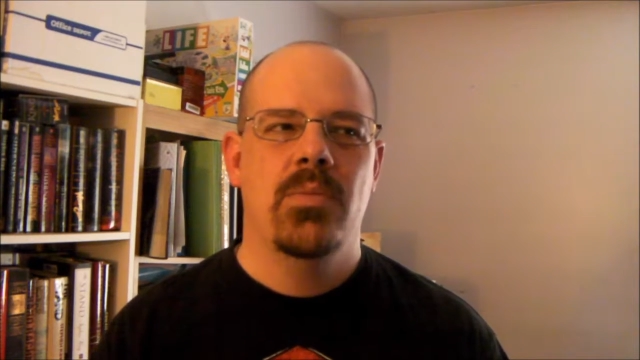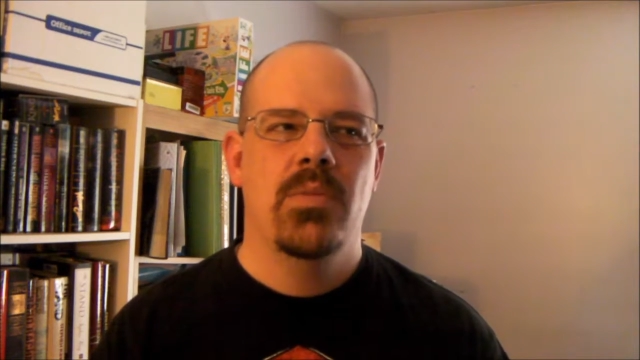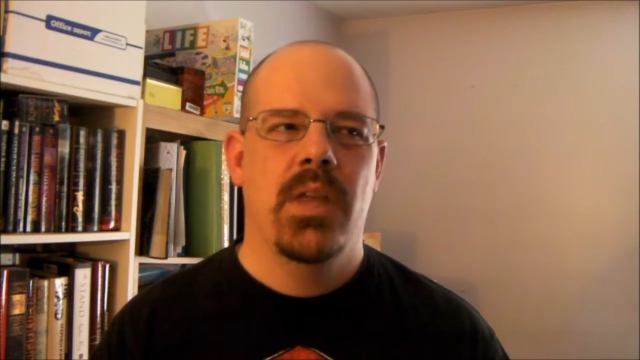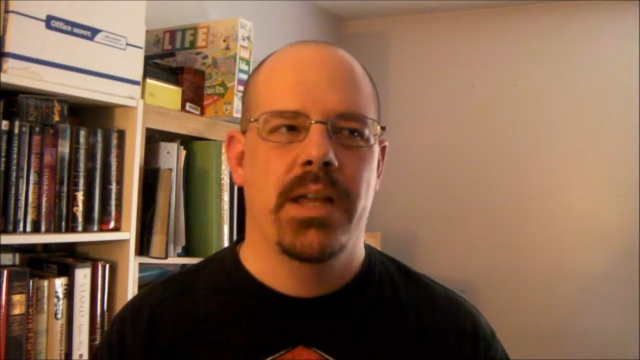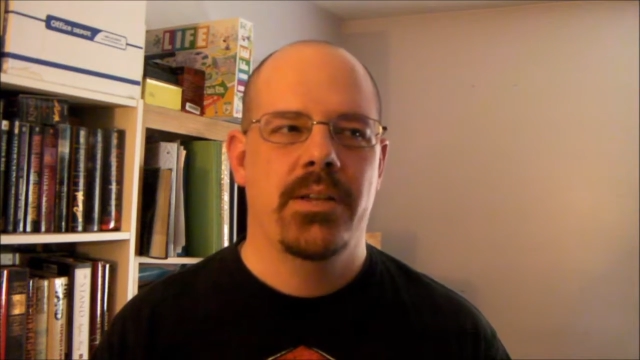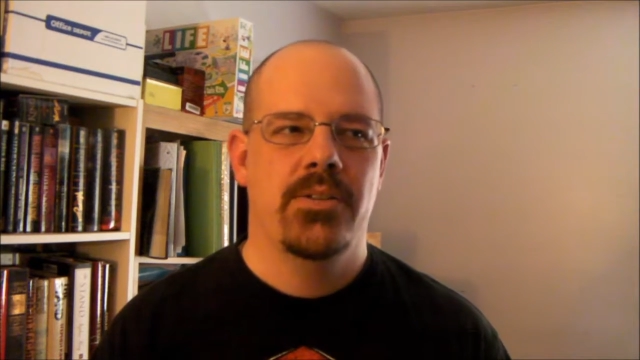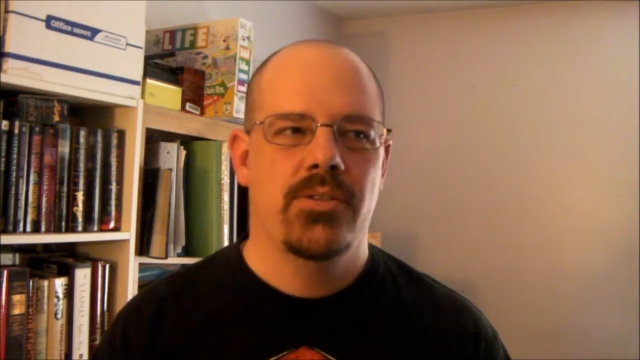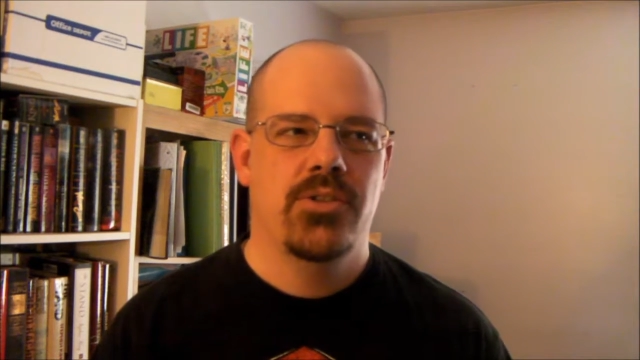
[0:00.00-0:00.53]

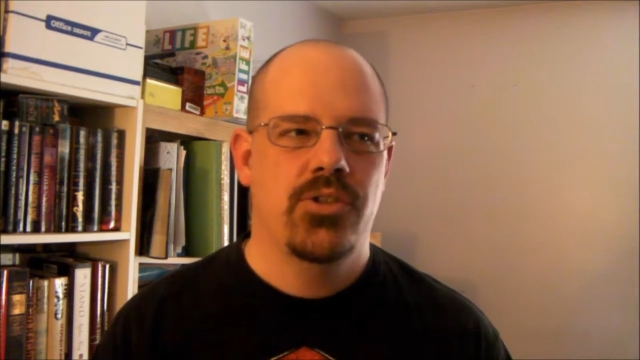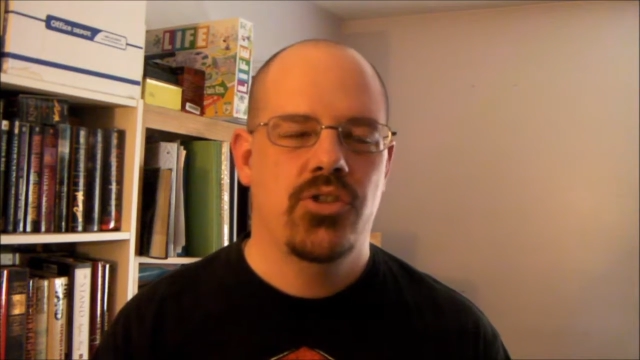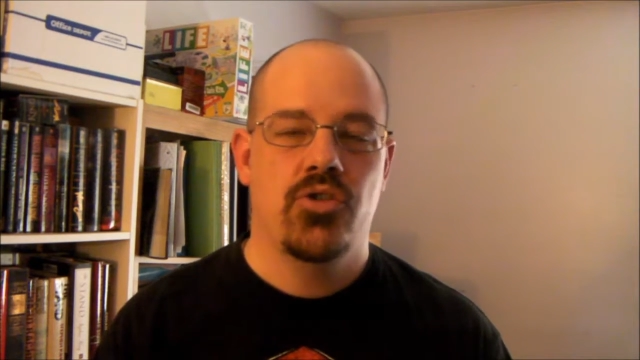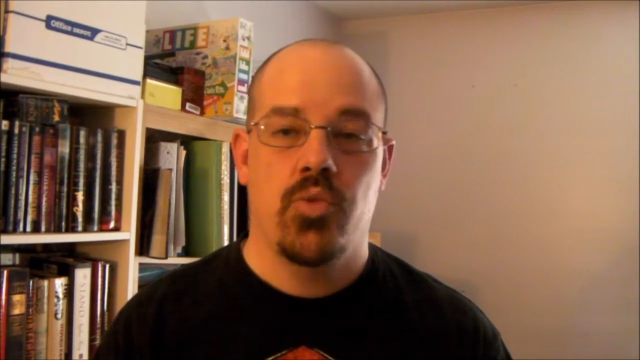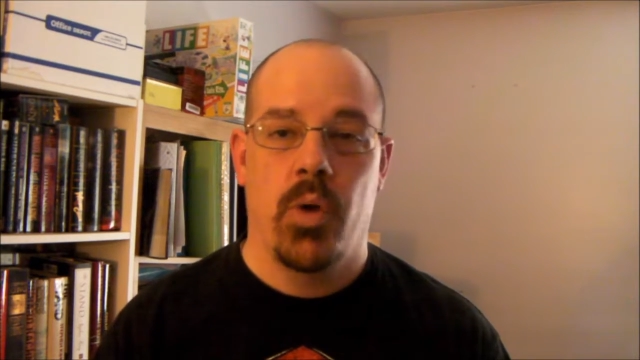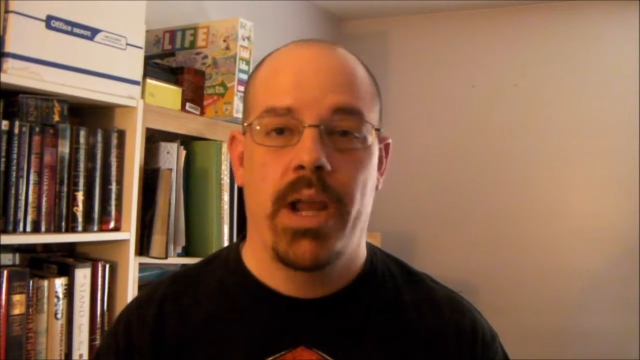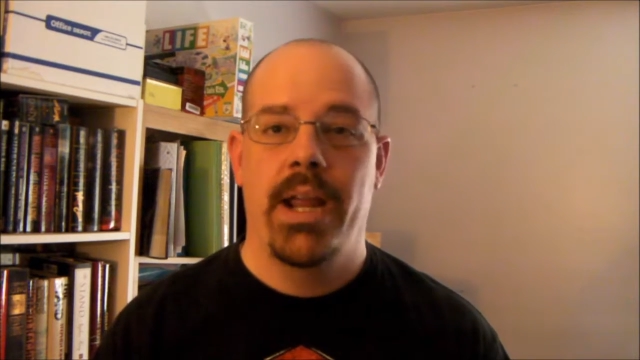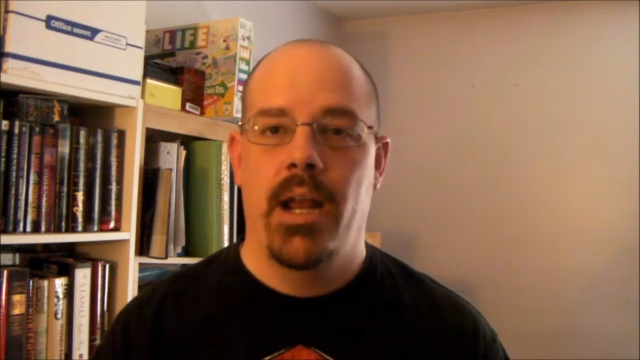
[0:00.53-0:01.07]
like
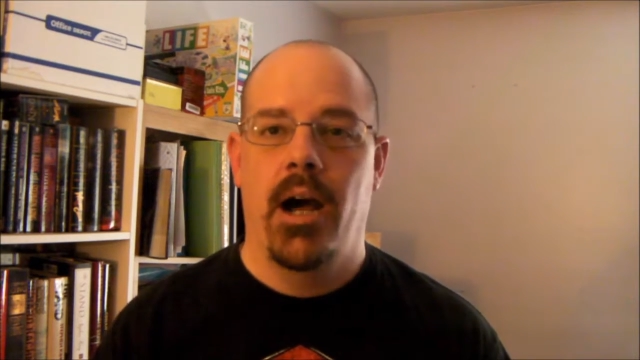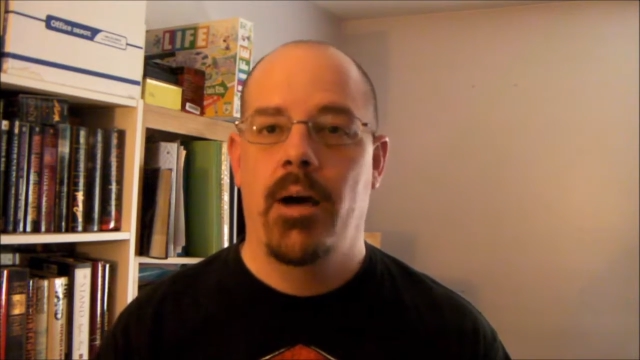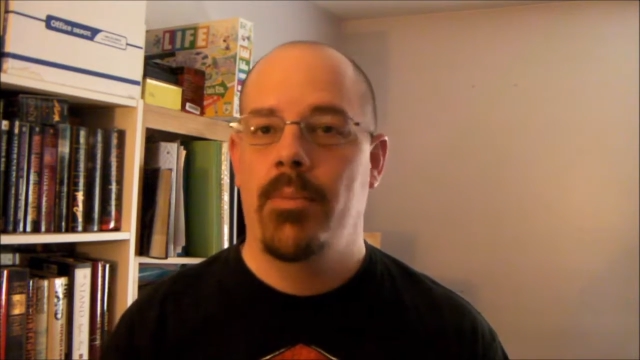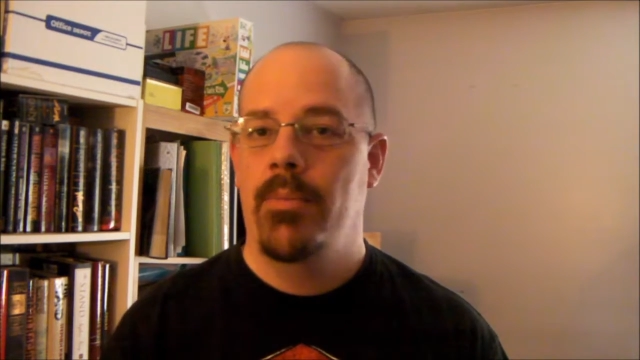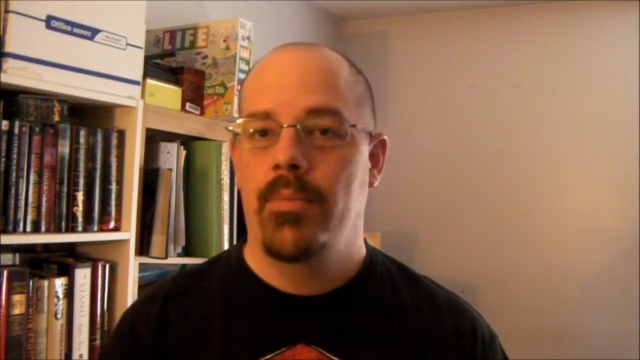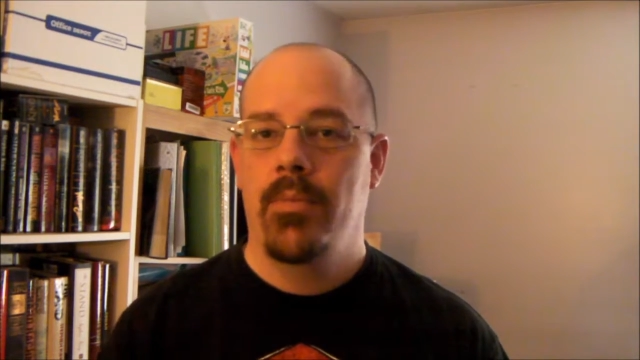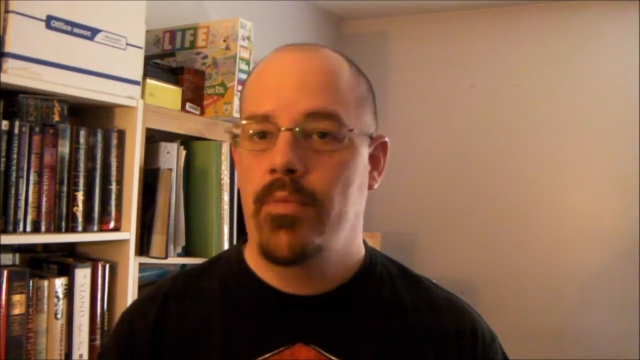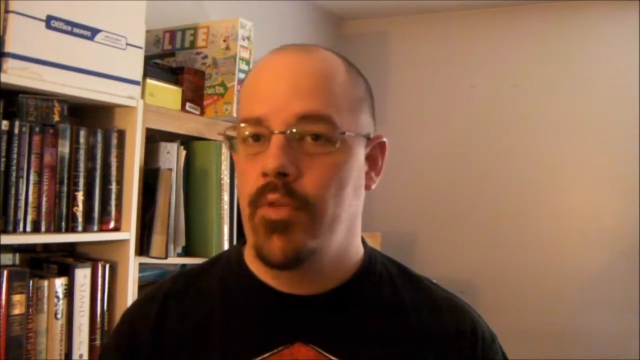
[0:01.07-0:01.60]
straight
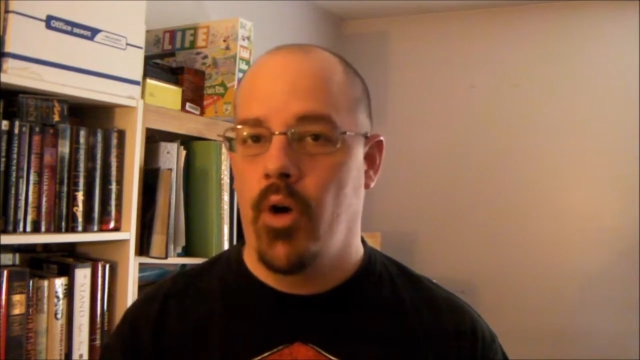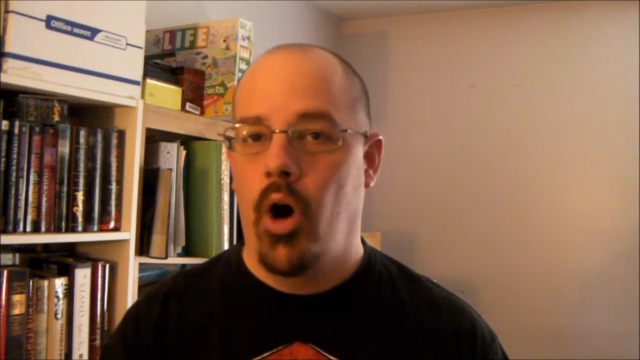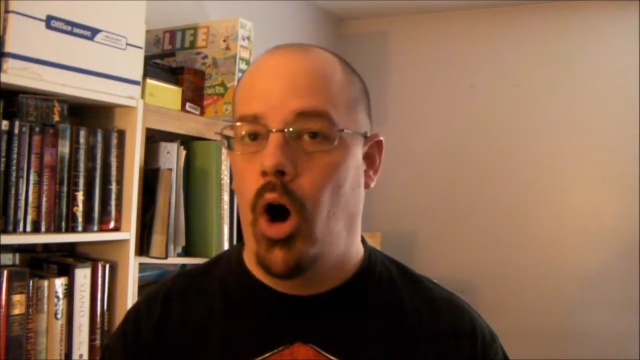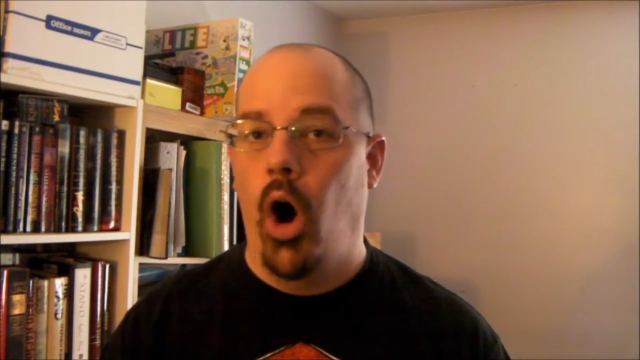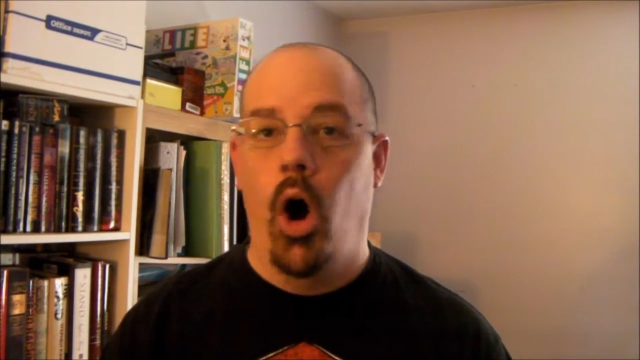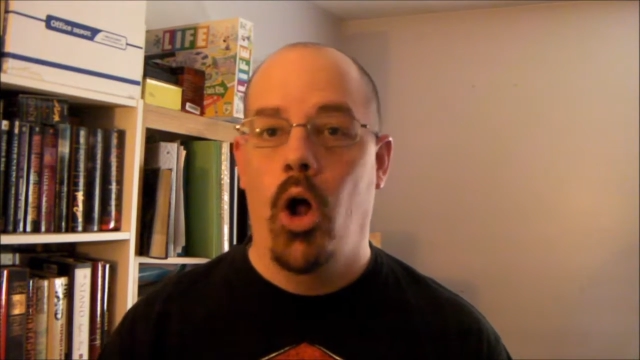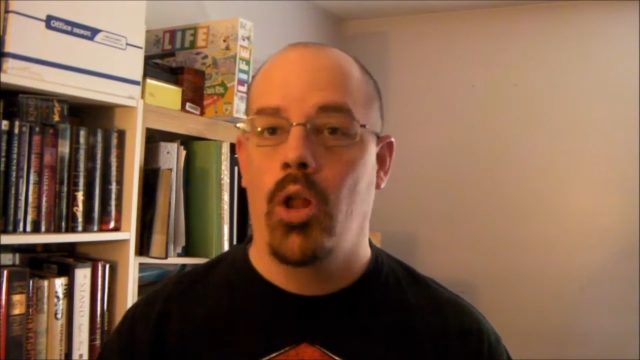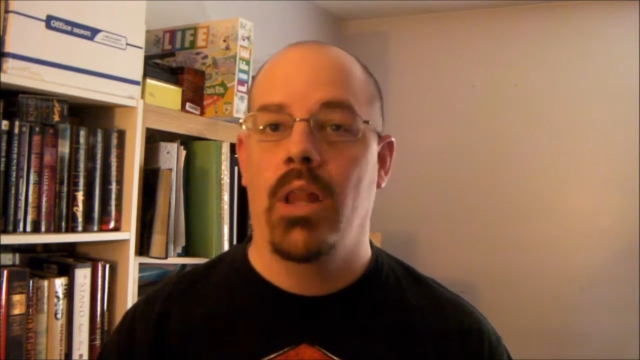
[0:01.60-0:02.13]
up for
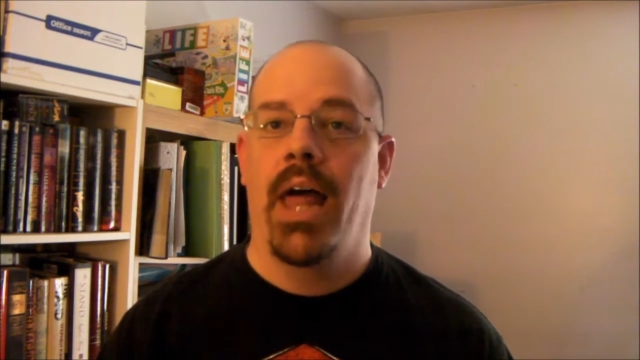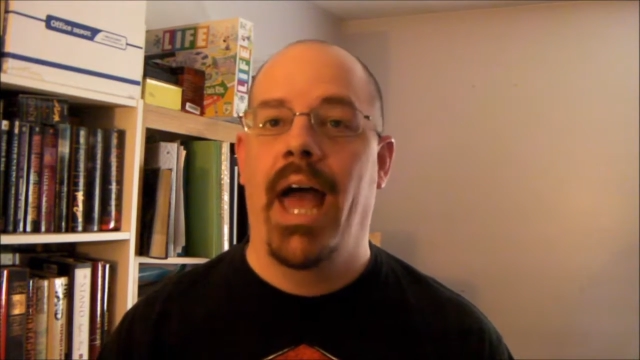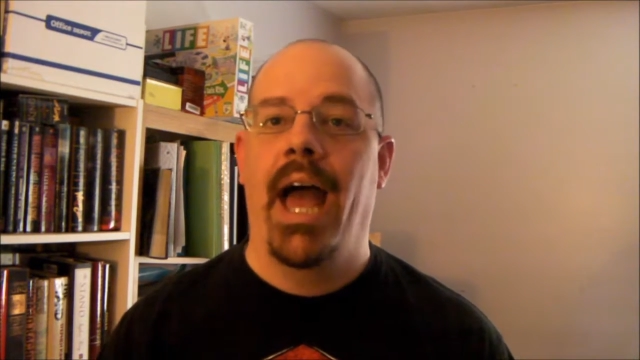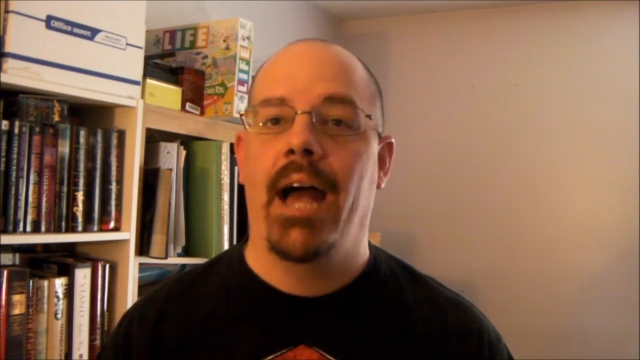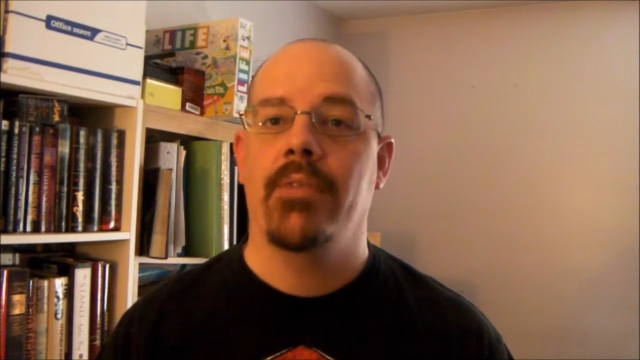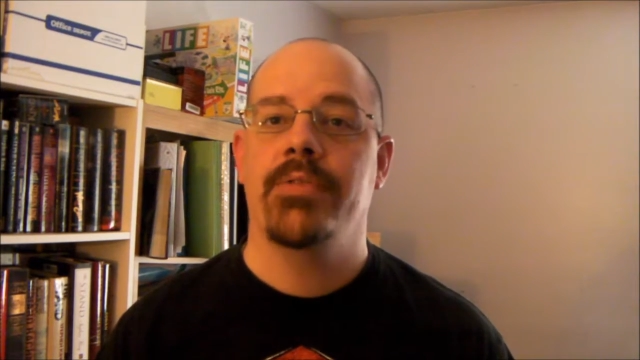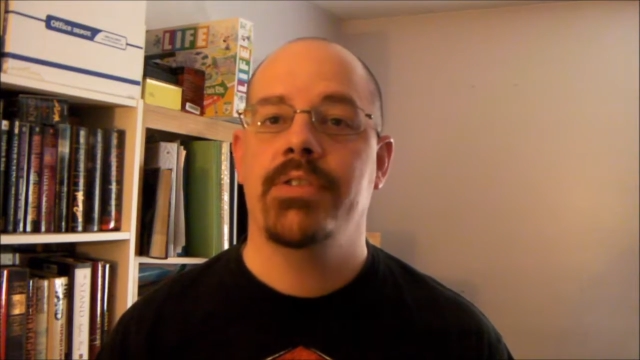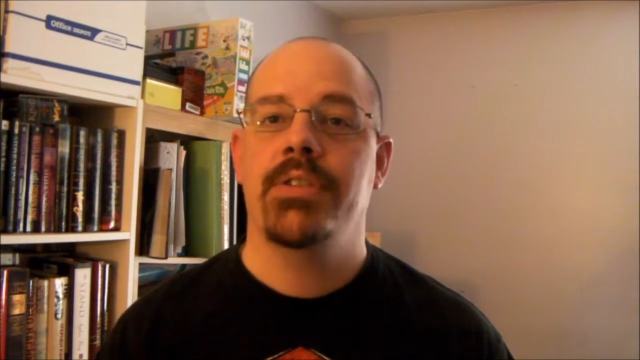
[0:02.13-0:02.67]
all
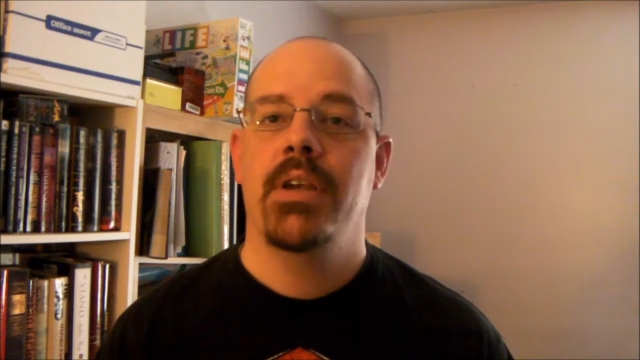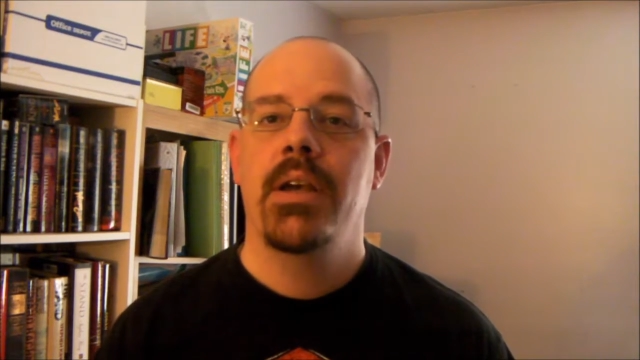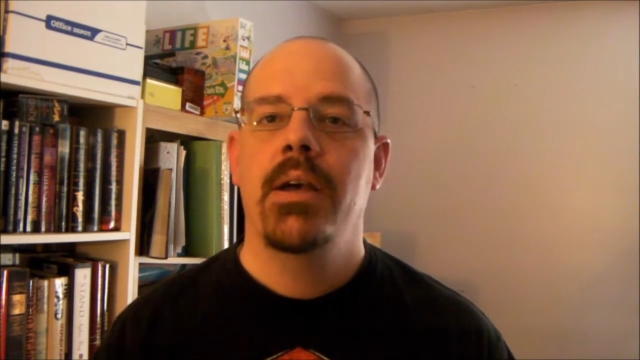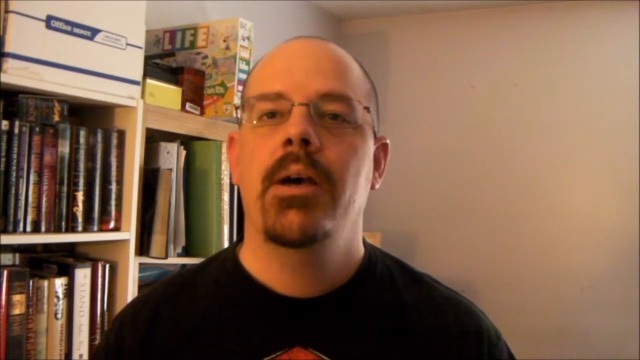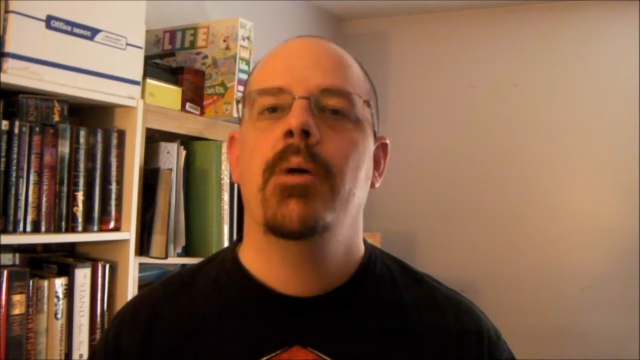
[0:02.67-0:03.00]
laughs.